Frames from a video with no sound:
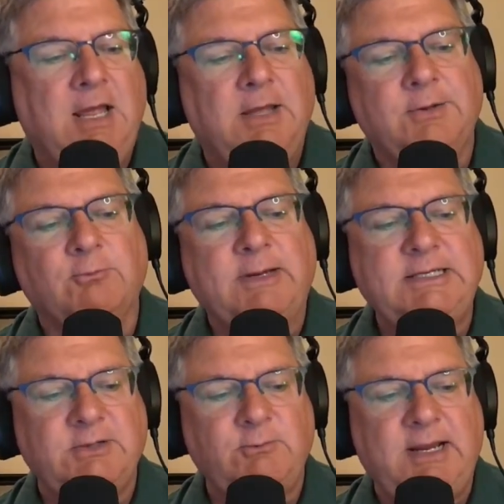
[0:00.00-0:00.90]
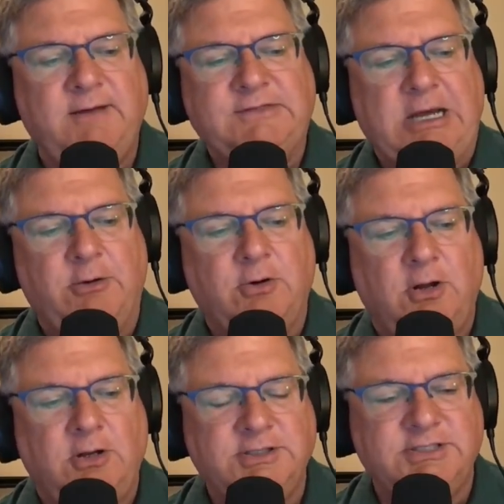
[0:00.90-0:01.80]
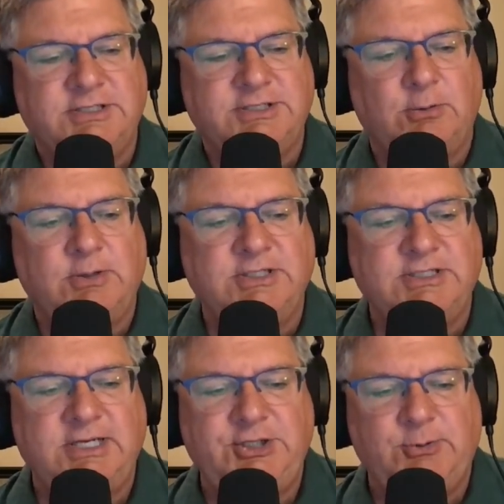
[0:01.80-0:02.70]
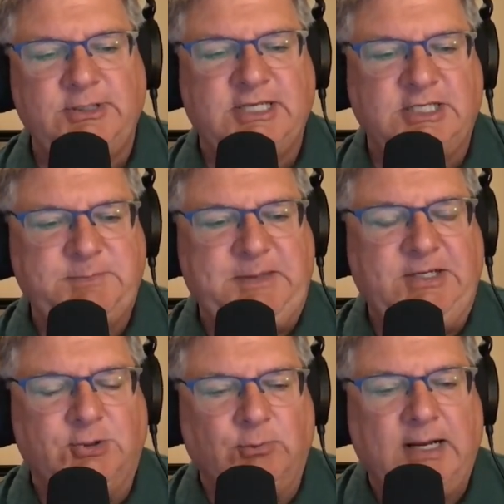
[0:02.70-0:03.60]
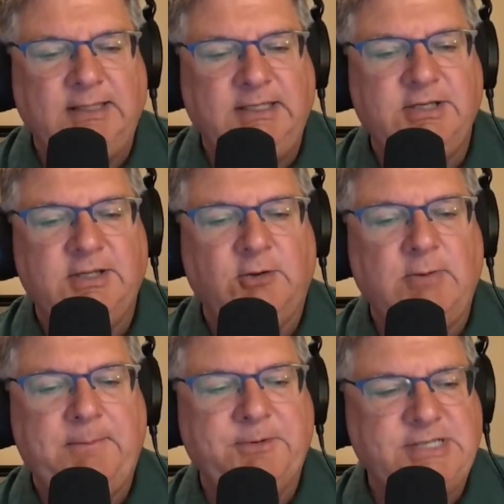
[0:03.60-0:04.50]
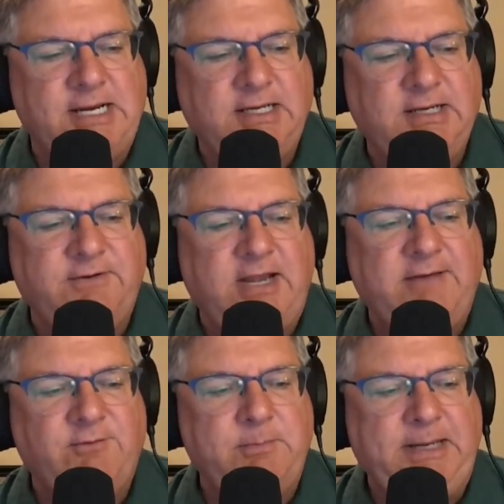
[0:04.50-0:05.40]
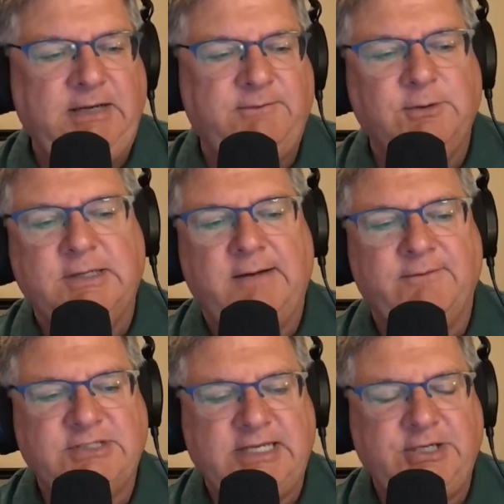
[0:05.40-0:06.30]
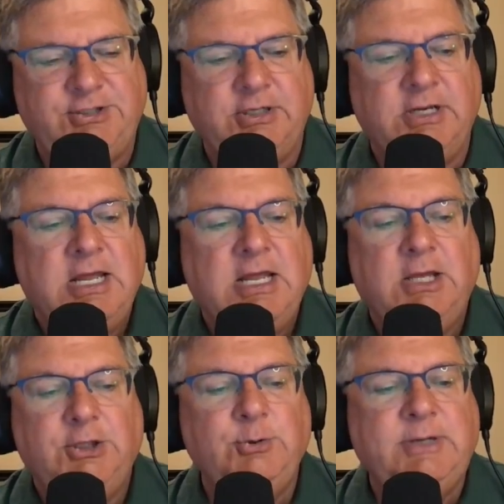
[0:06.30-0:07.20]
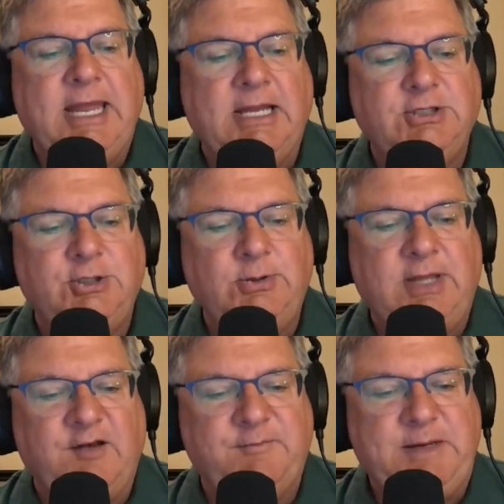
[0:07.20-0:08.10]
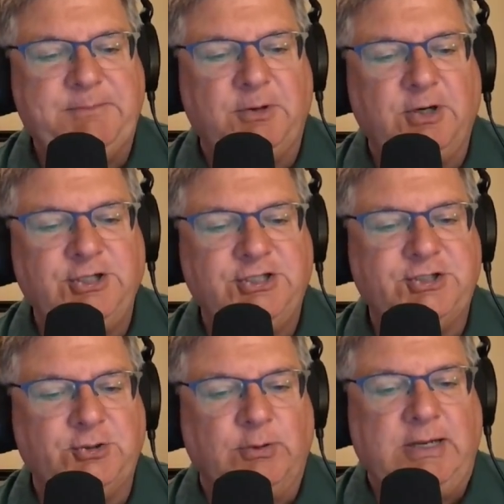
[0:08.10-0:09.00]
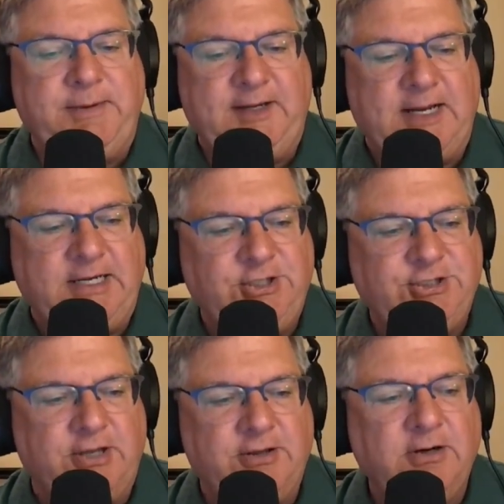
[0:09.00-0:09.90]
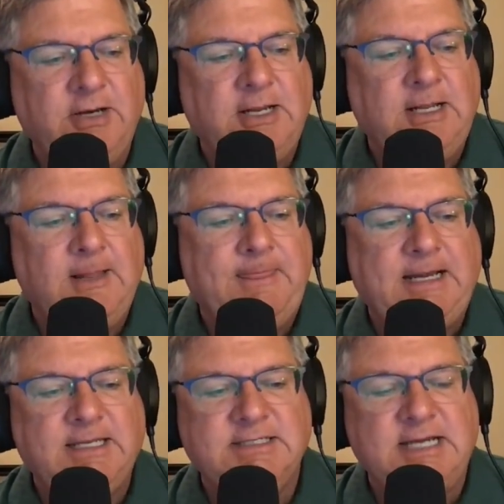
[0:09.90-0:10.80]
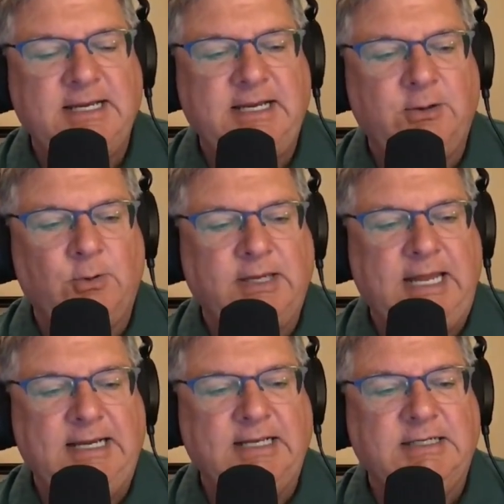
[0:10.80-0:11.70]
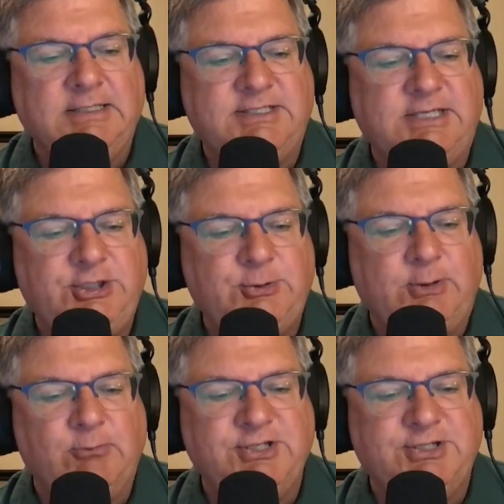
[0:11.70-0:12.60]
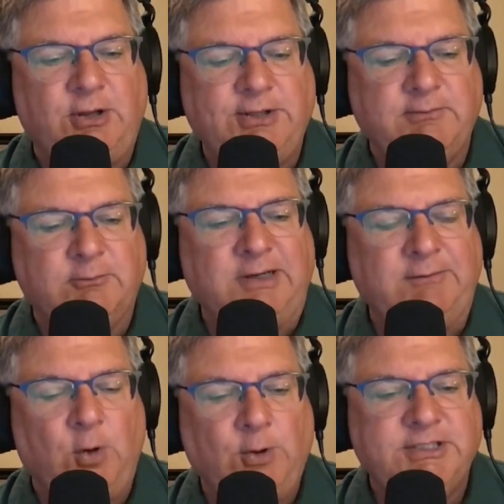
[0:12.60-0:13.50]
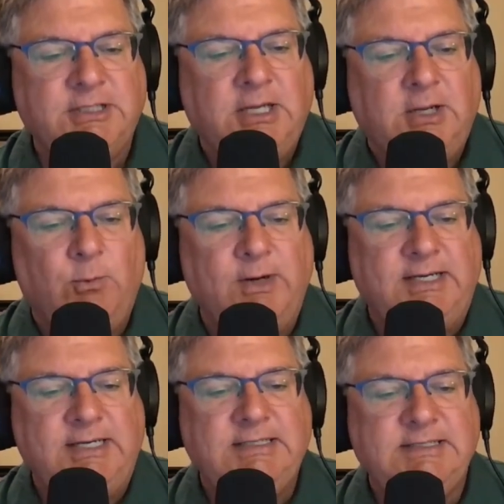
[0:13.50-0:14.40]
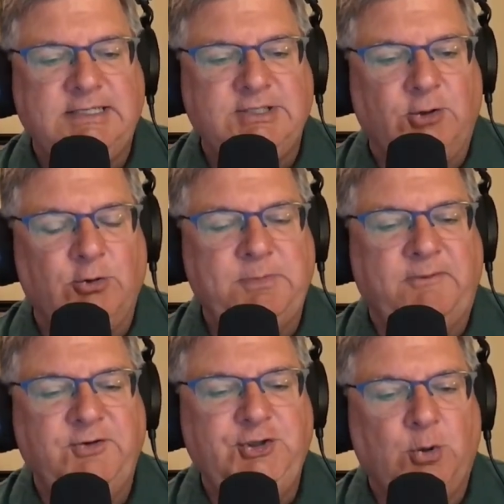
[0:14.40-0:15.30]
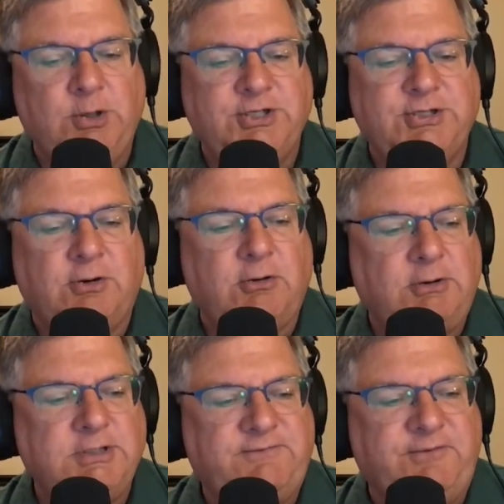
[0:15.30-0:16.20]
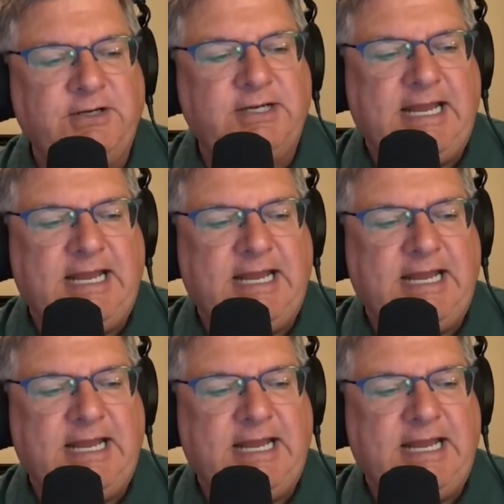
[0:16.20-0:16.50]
"The reason we have town halls is so constituents can speak directly to their representative and have a meaningful conversation. You can't do that if people are just screaming at each other. That is not an organic constituent revolt. What it is a group of George Soros-funded